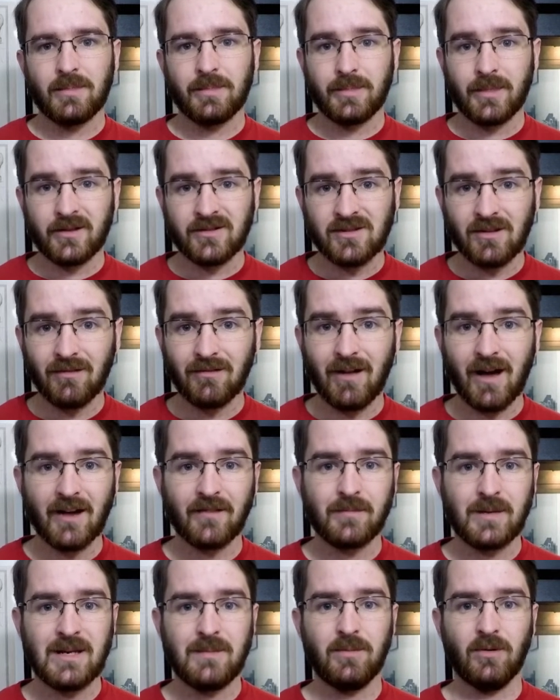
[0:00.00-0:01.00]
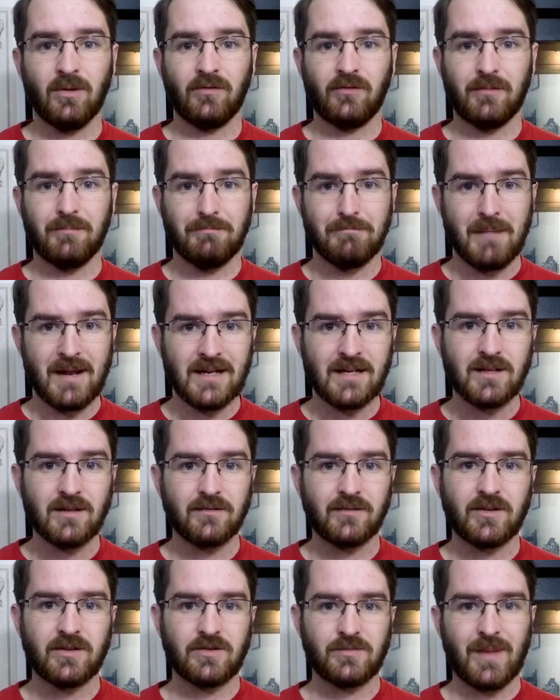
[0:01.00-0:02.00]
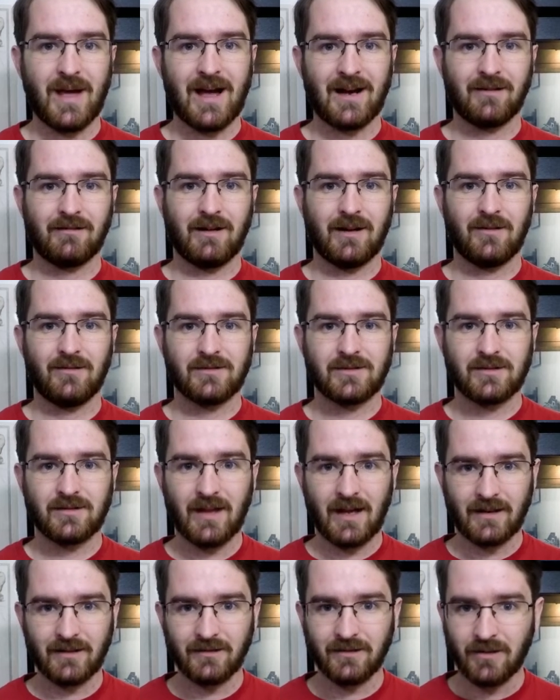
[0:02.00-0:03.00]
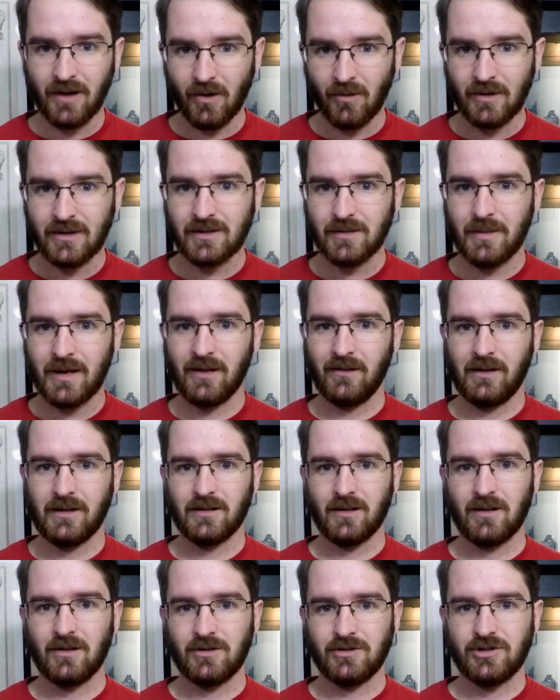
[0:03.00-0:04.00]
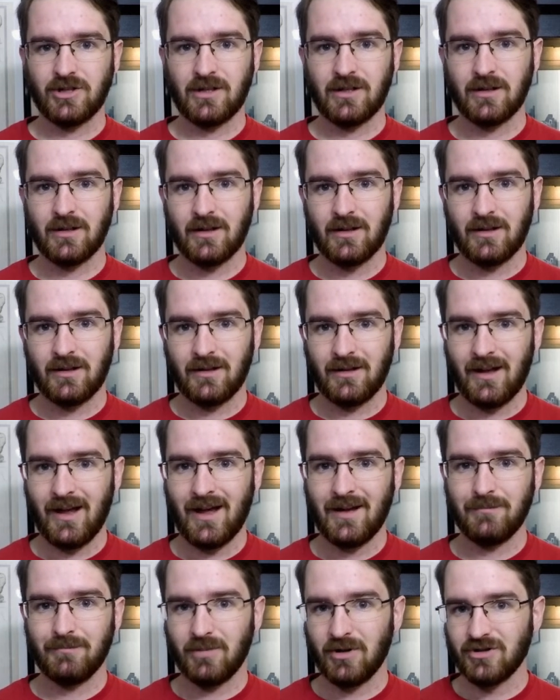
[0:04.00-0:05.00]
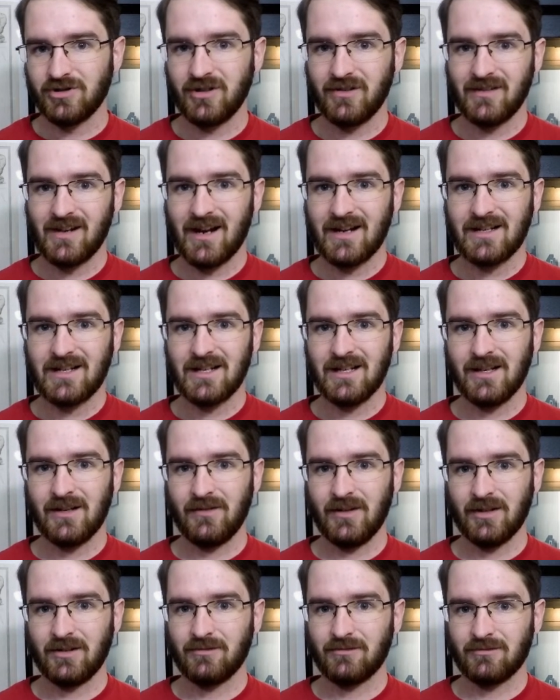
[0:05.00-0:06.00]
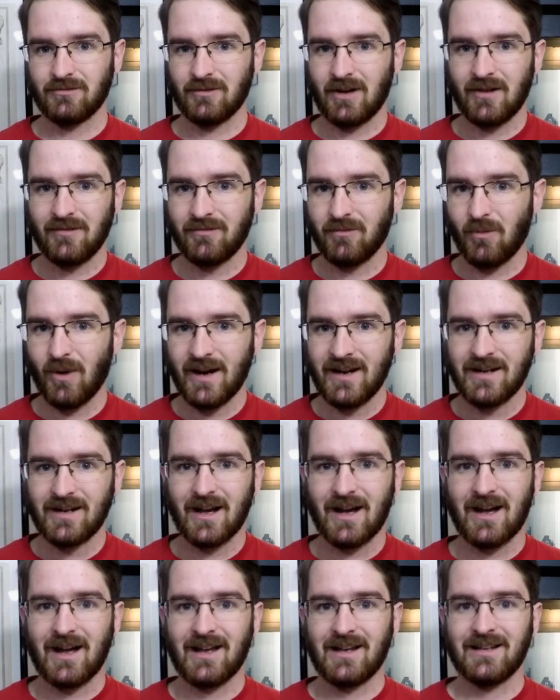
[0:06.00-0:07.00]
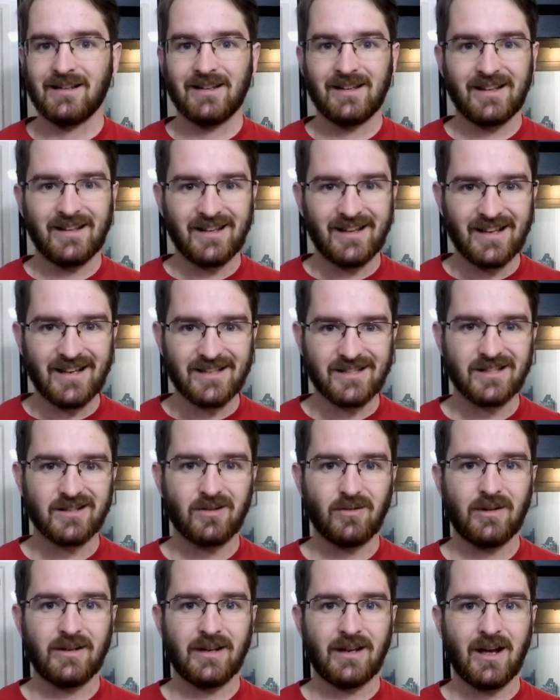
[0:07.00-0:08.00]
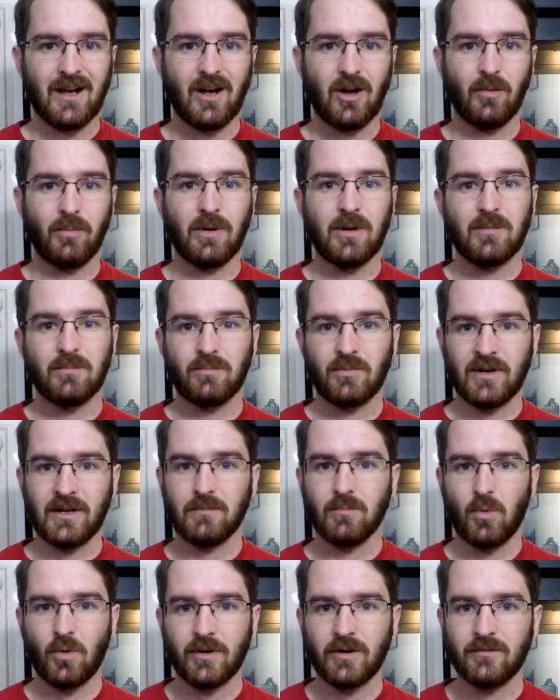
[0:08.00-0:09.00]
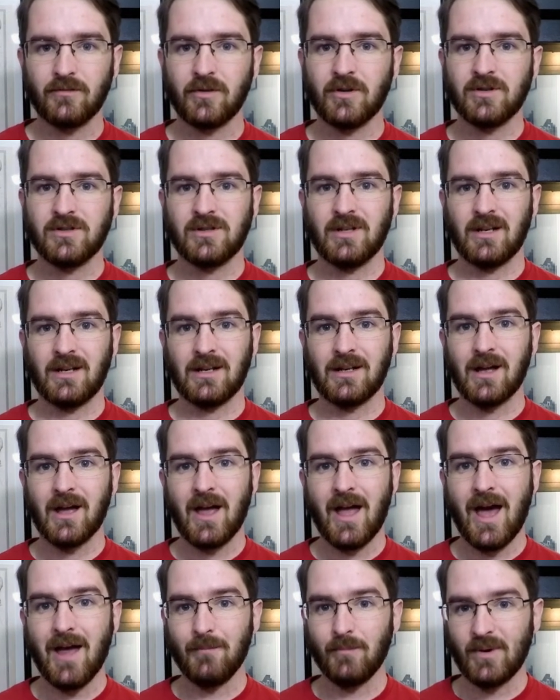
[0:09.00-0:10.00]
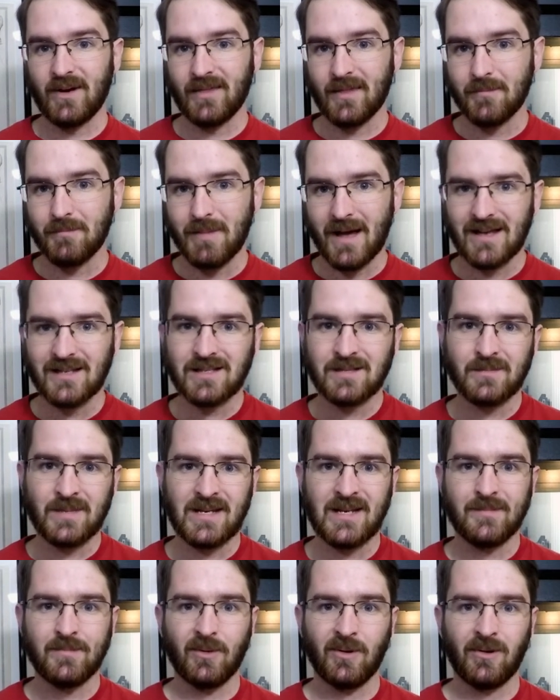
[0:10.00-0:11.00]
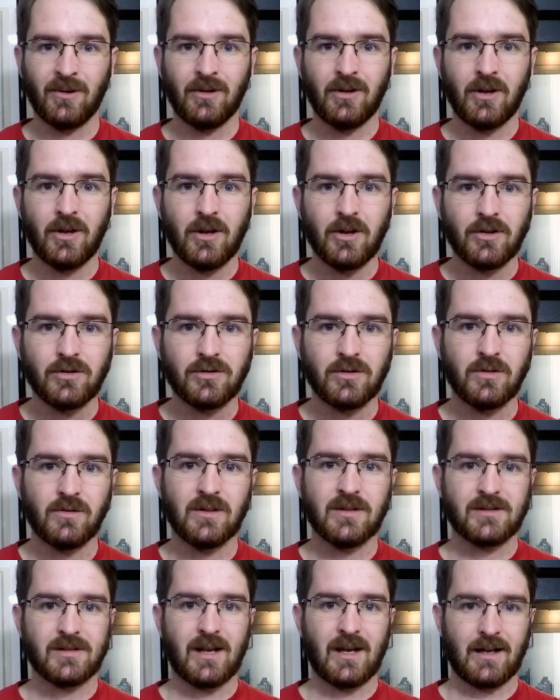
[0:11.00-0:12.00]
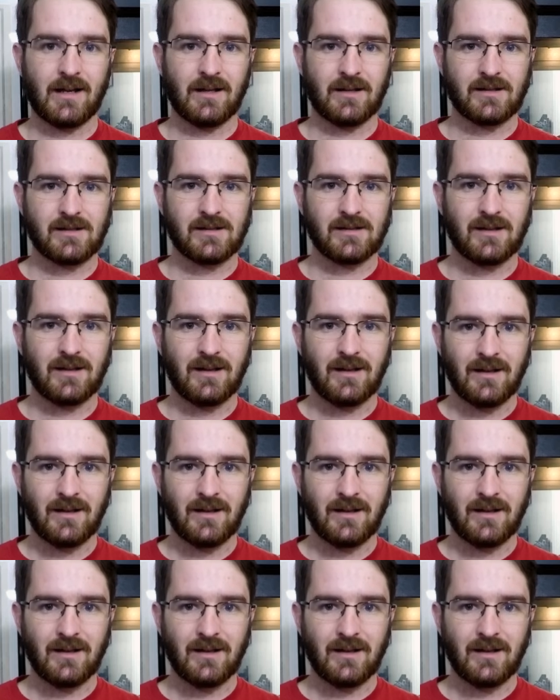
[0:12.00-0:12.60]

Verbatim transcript: There's a lot of people from many diverse backgrounds that go into paleontology, and pushing the idea of a gruff white guy isn't going to help bring more diversity and bring the best people to the science.